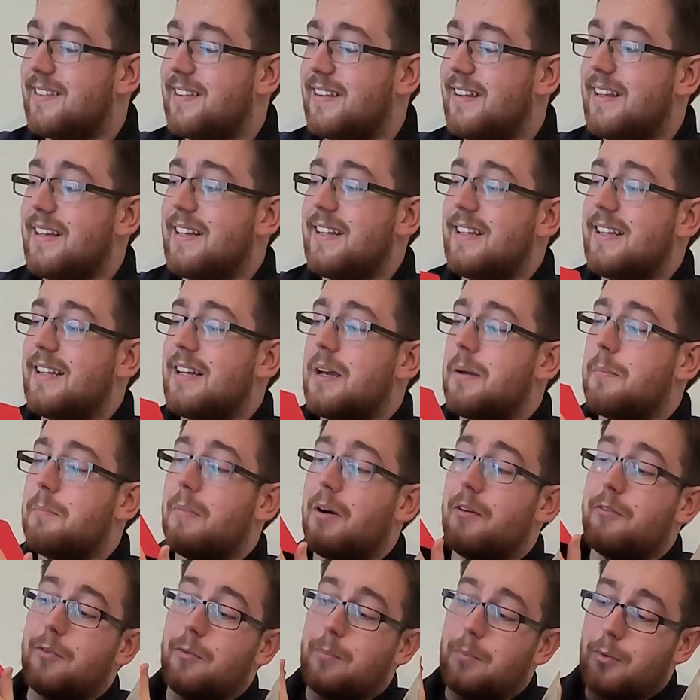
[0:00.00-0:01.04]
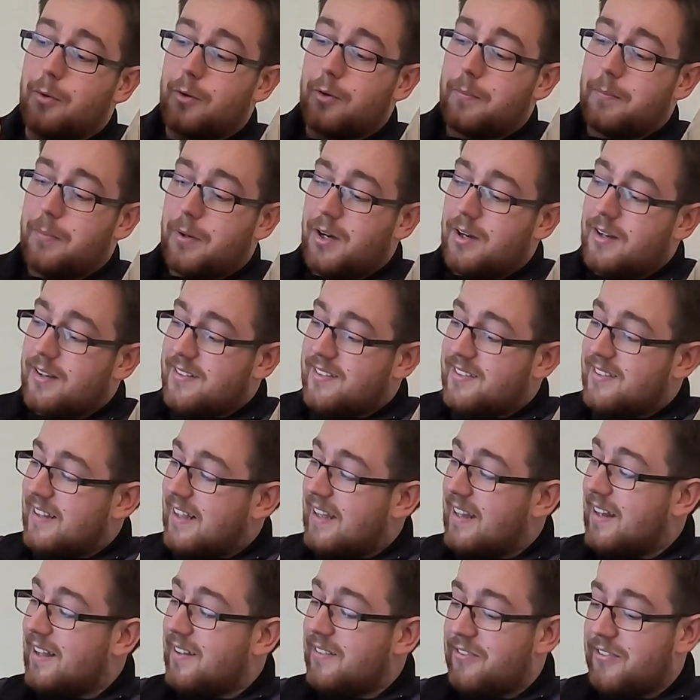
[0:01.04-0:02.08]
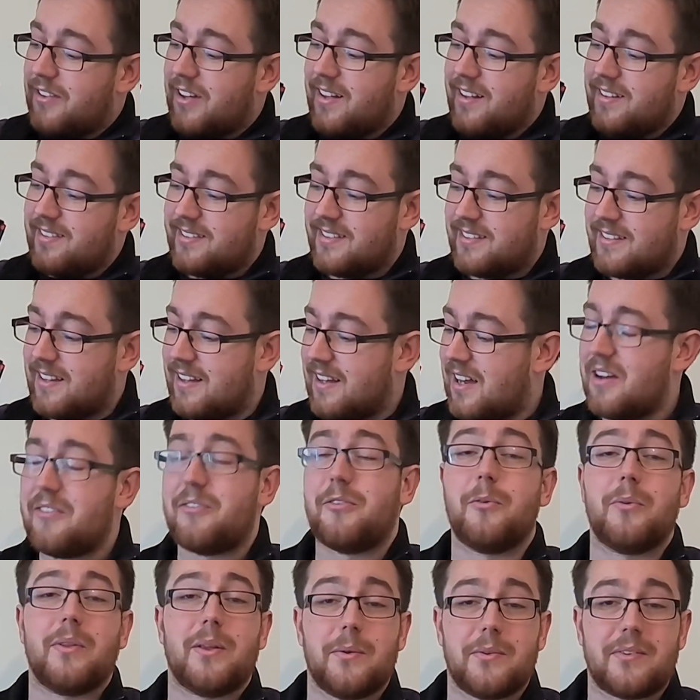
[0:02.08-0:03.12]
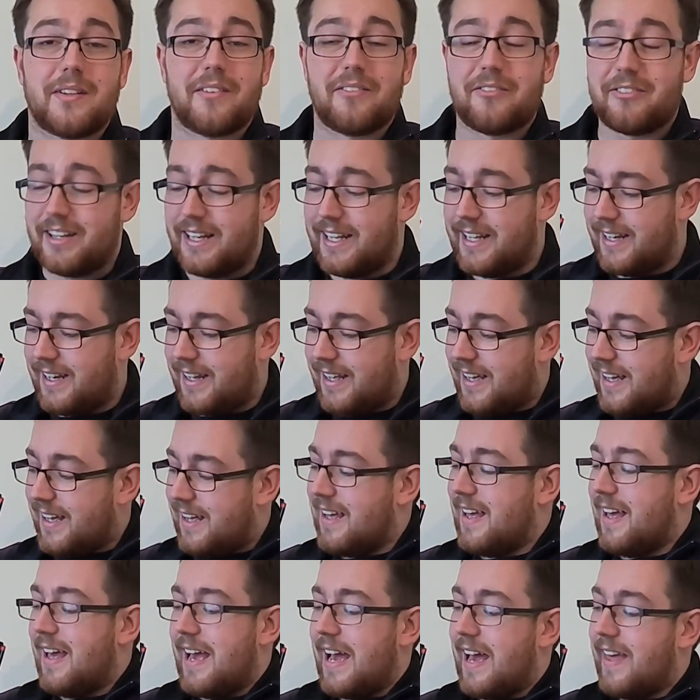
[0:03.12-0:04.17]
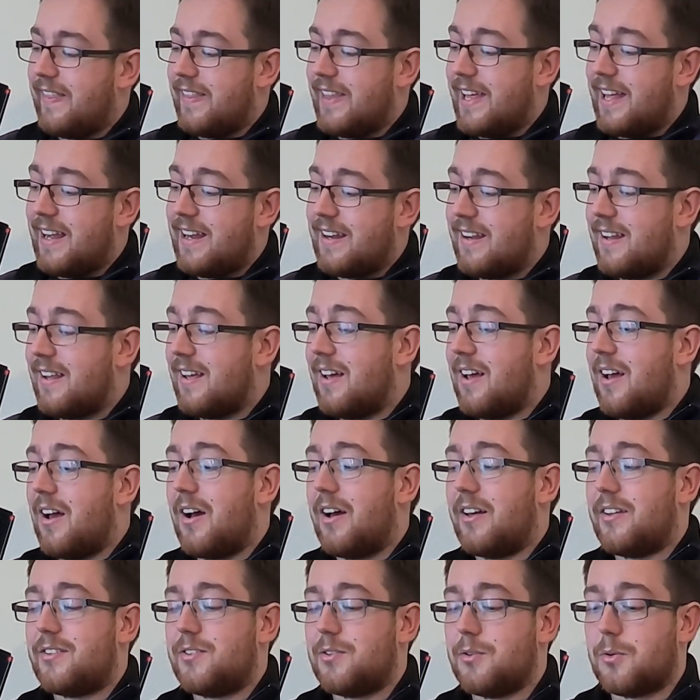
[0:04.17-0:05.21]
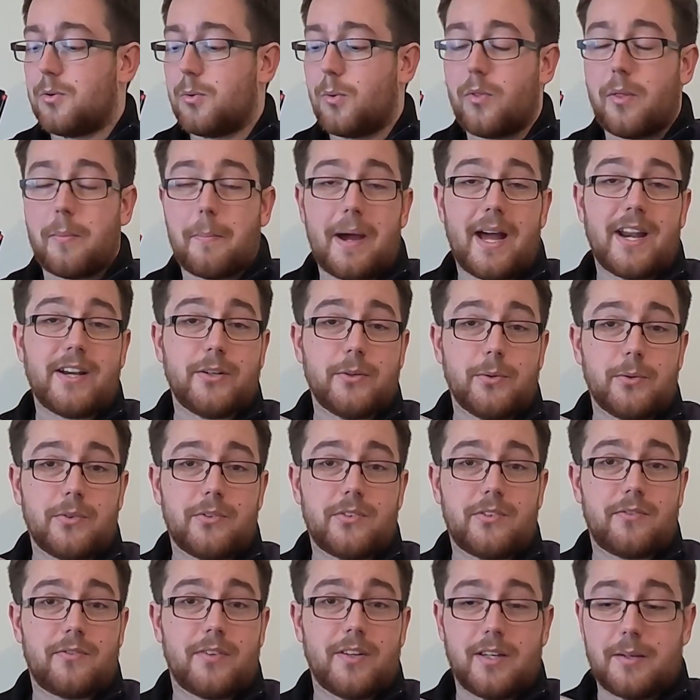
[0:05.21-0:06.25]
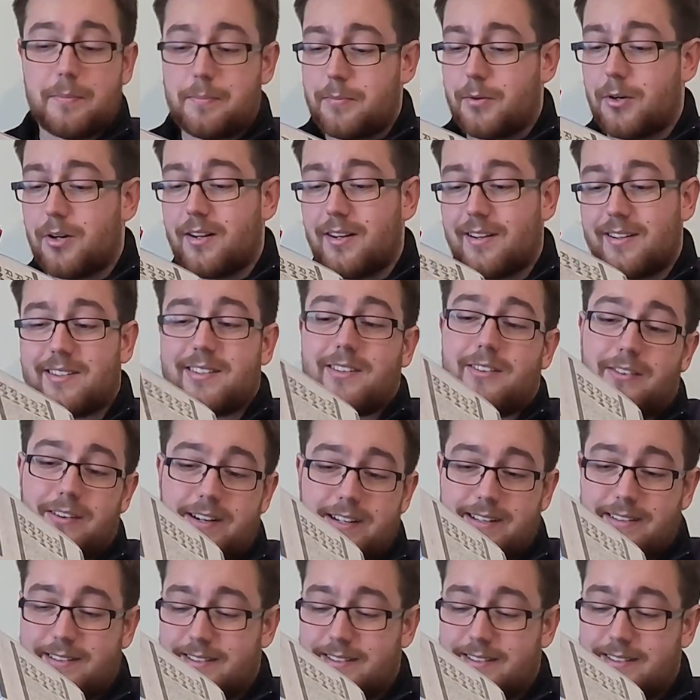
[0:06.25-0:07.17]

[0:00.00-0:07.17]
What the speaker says: the motherboard box, and at first I thought there was nothing in here, and then I saw all the manuals for your products that are in your